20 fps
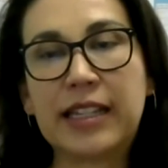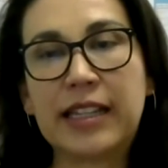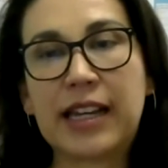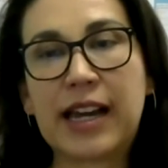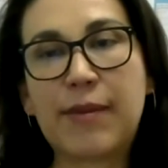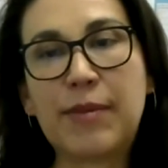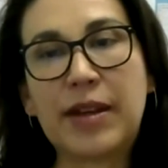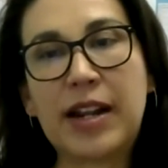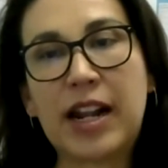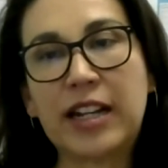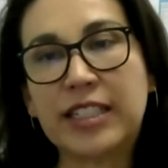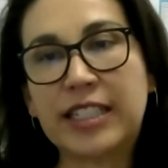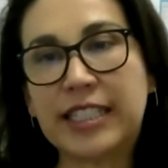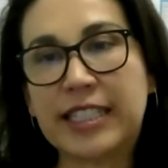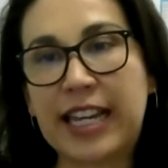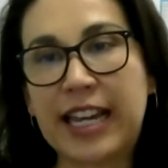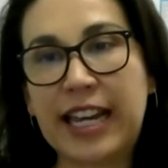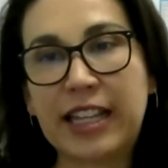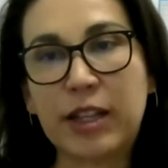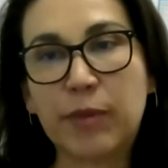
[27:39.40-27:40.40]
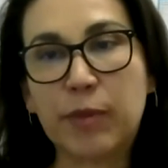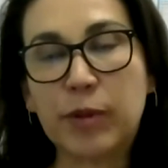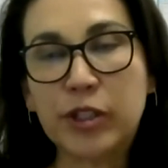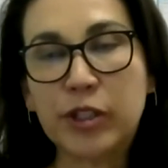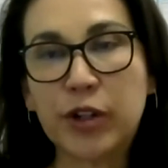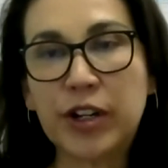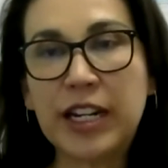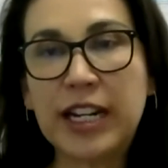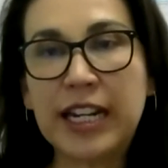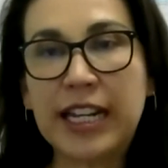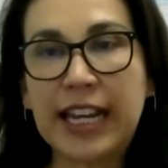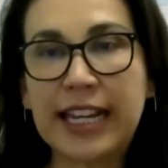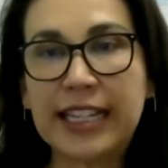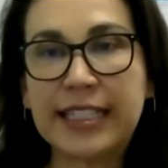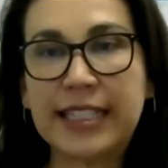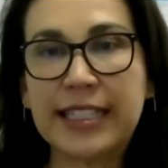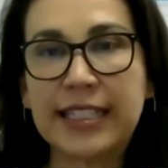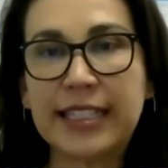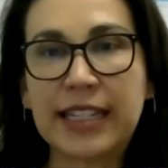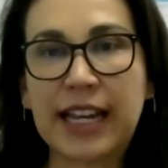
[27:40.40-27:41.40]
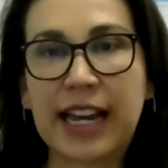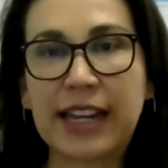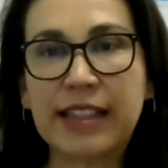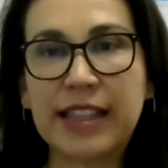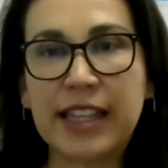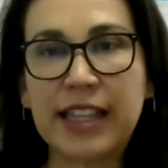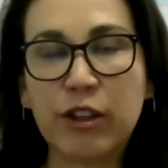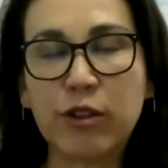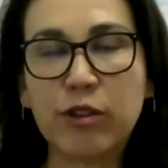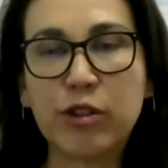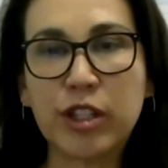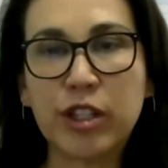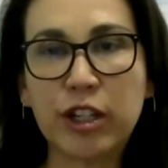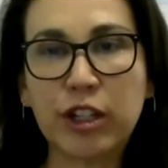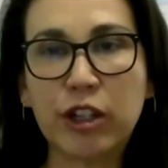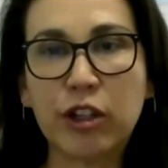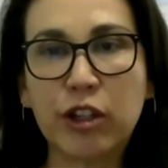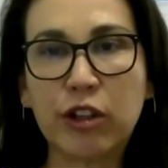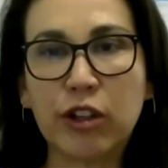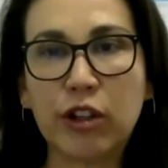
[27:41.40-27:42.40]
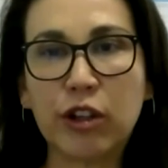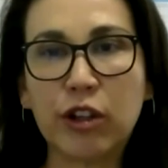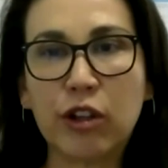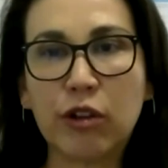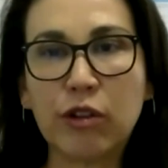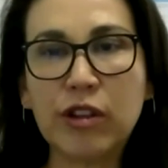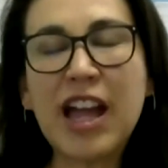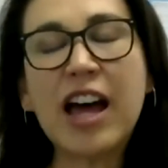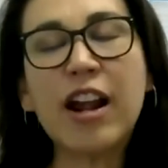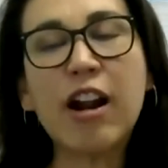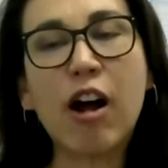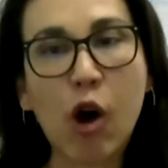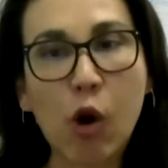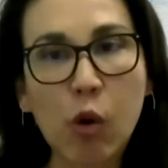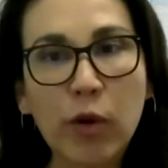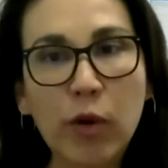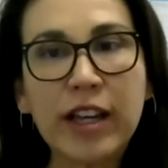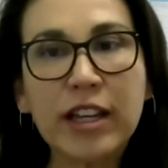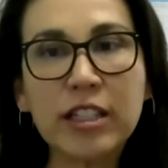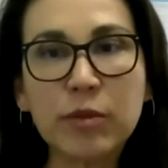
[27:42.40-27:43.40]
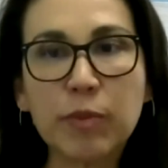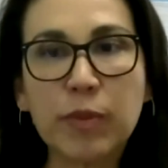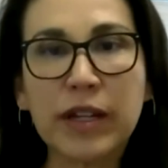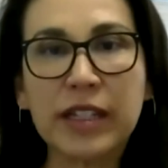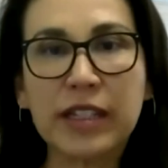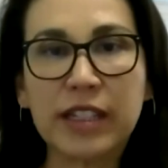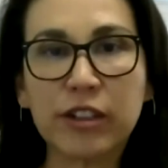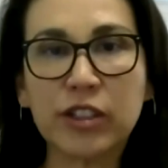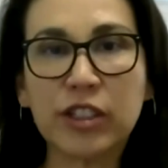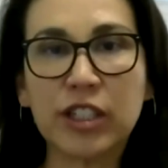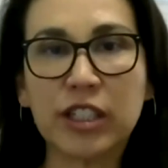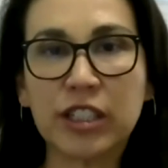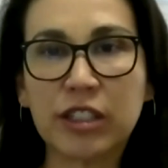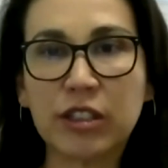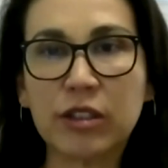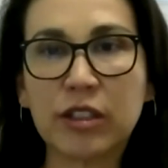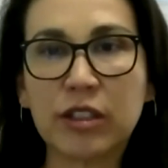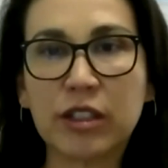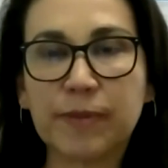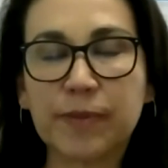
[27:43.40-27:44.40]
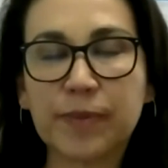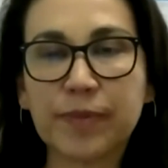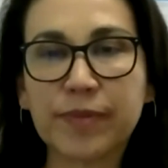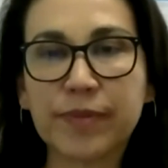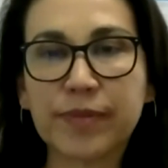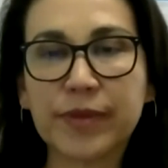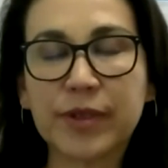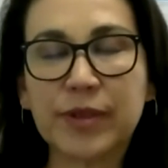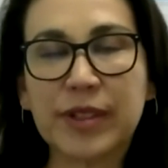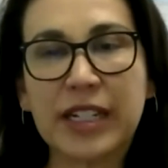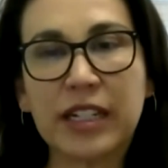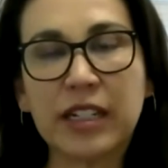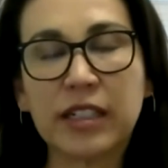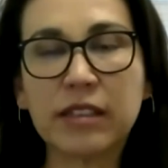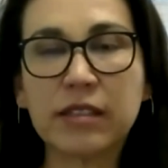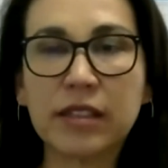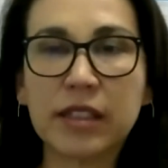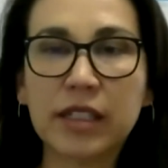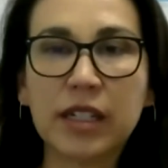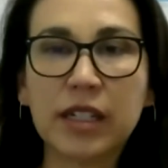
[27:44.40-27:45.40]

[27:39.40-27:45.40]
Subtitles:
I mean, I'll just say it, the paternity cases, I think you see not always, but there's this, well,